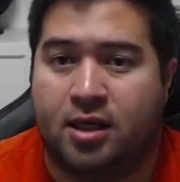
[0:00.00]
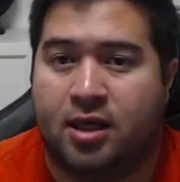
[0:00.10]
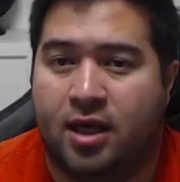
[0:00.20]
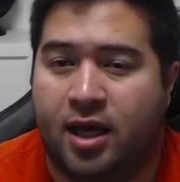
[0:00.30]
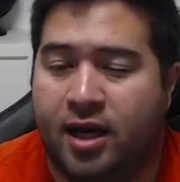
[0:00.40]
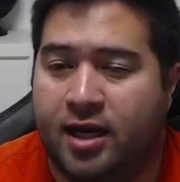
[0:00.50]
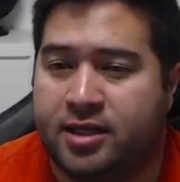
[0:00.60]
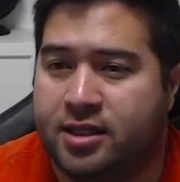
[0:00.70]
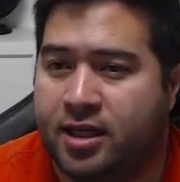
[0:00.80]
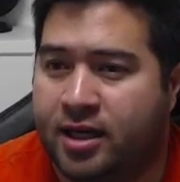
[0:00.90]
And
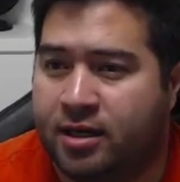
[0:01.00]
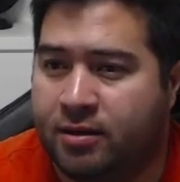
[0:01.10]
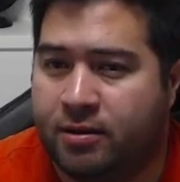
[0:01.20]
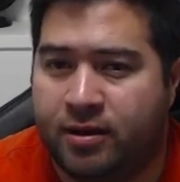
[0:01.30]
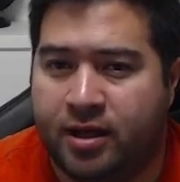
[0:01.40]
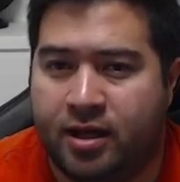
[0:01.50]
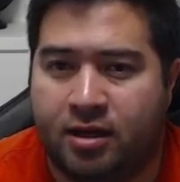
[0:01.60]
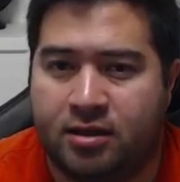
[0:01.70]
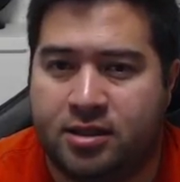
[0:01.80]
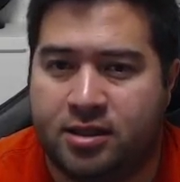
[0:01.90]
actually, I know here,
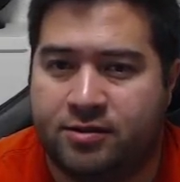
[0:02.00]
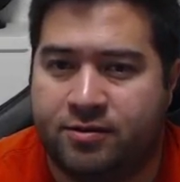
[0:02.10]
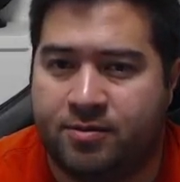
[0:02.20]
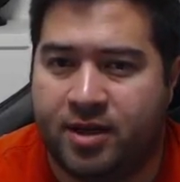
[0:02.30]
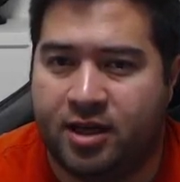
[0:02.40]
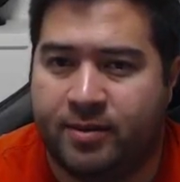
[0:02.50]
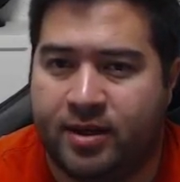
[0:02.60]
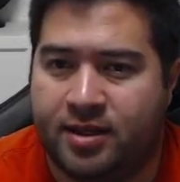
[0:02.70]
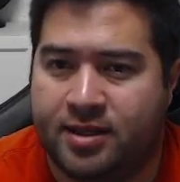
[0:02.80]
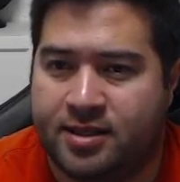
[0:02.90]
just from thinking about
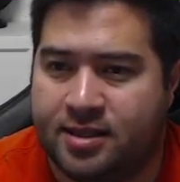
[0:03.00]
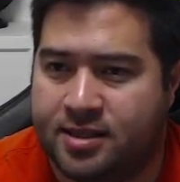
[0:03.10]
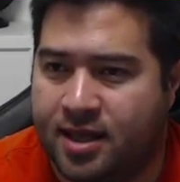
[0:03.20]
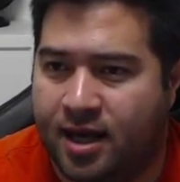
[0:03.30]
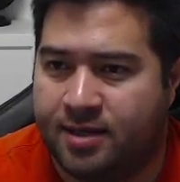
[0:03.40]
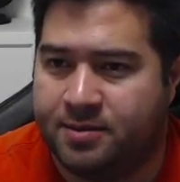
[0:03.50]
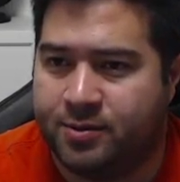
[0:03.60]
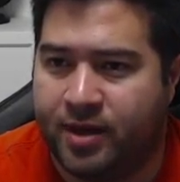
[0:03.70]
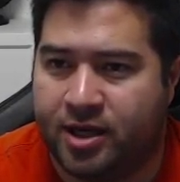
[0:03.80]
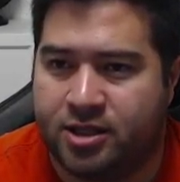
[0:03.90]
this, these are the items that we
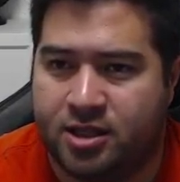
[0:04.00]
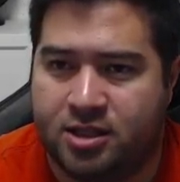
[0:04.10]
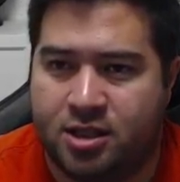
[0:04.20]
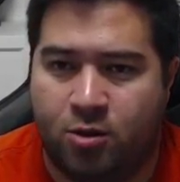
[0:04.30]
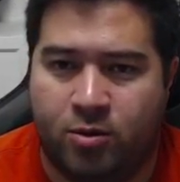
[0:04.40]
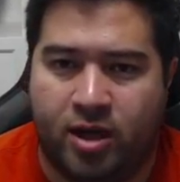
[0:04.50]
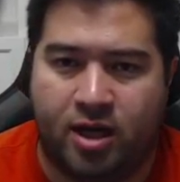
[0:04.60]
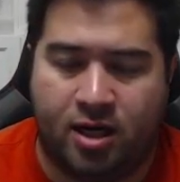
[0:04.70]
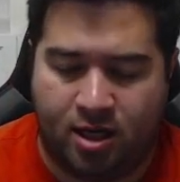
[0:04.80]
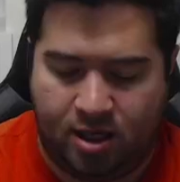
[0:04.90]
actually
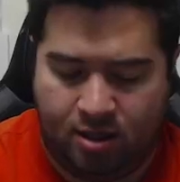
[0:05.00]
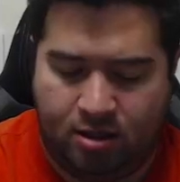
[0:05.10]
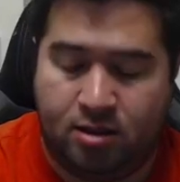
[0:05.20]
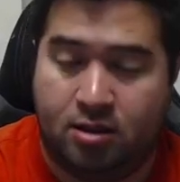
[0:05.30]
donated here.